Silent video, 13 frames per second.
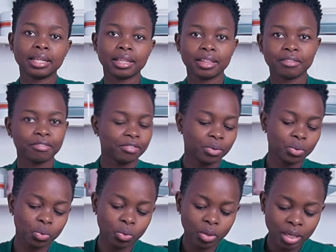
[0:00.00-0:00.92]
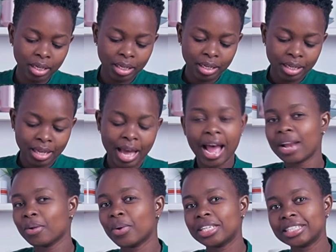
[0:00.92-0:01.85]
the few
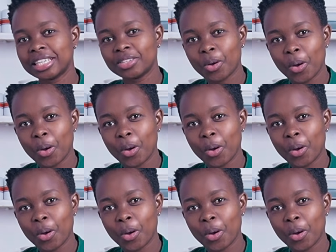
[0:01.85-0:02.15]
unwanted